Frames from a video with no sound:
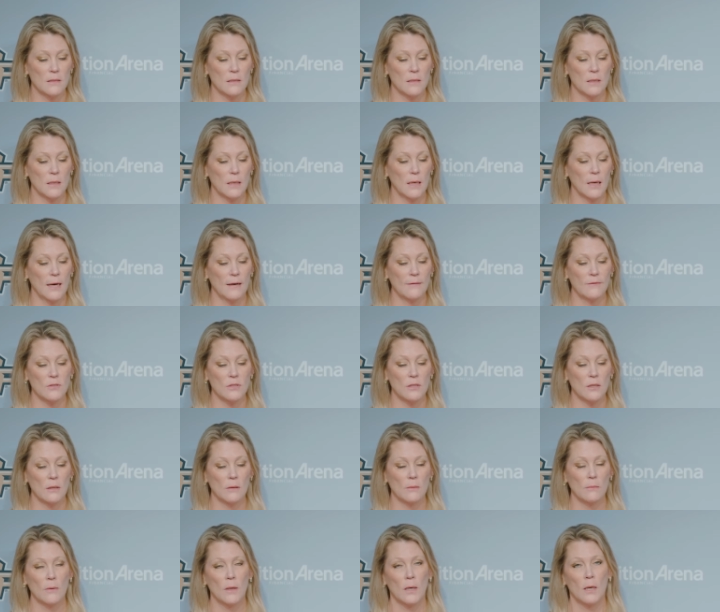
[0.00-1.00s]
And
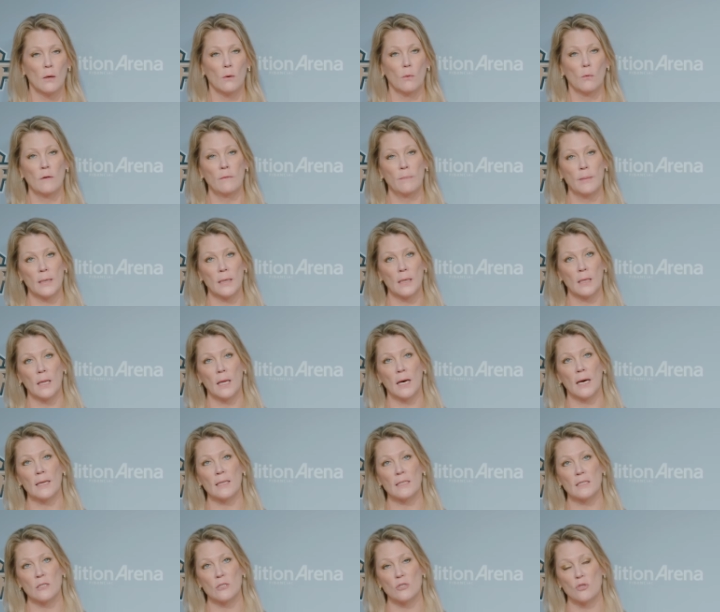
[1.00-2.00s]
obviously, we've been in a lot
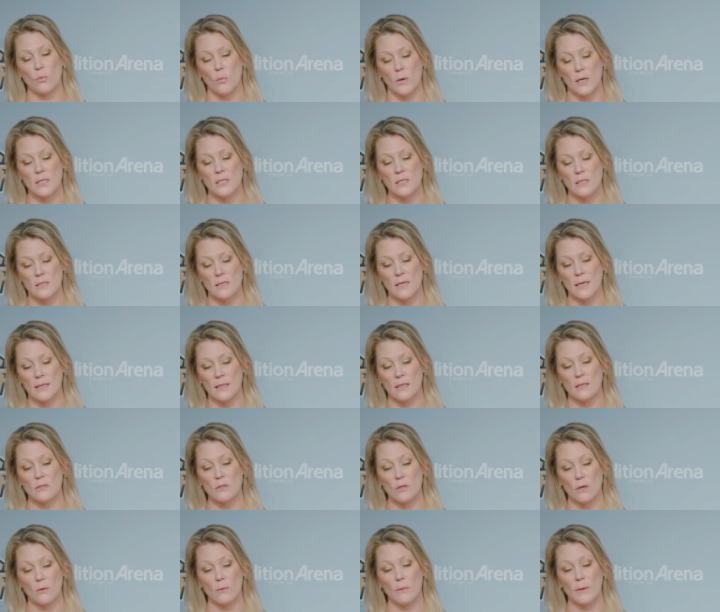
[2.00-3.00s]
of situations like this
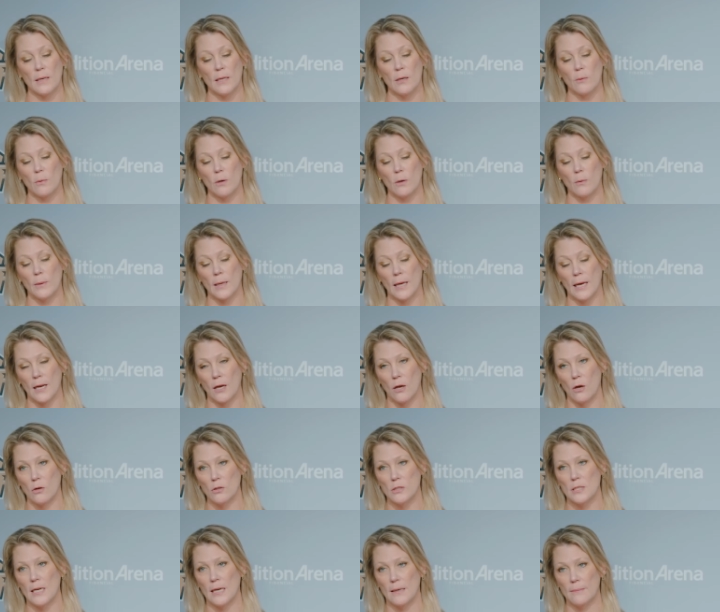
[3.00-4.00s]
already where we got to
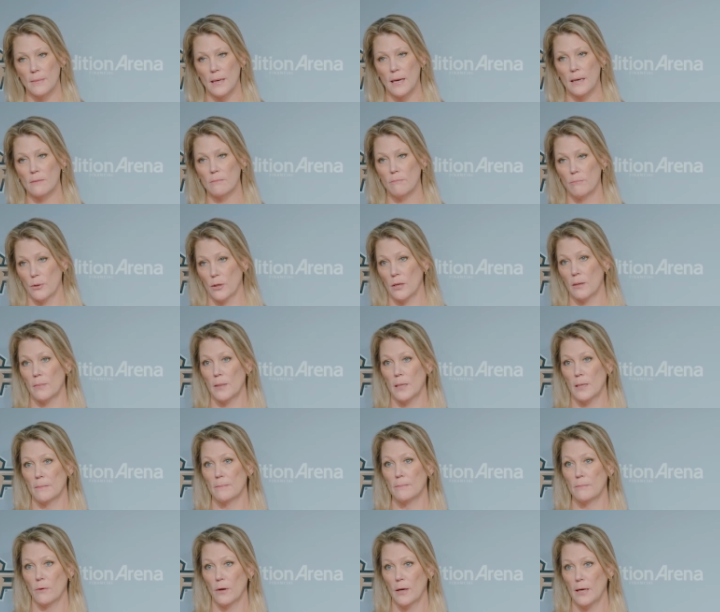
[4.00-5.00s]
call timeout and bring them up,
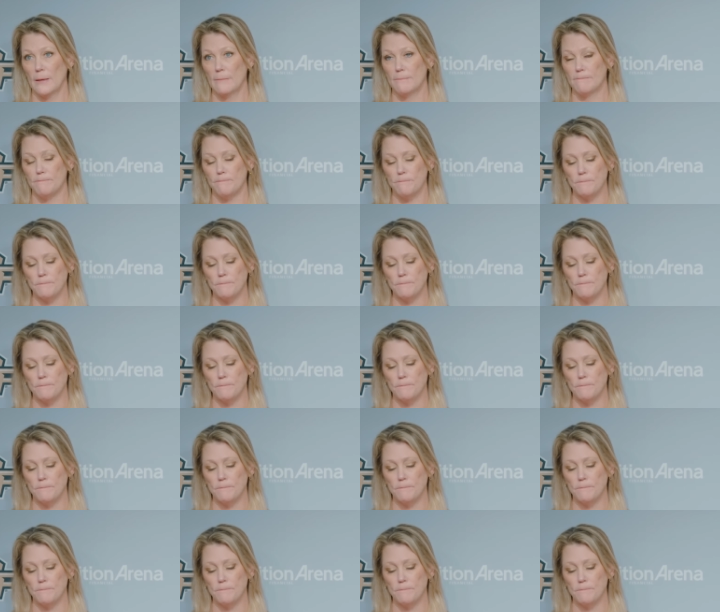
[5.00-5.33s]
right?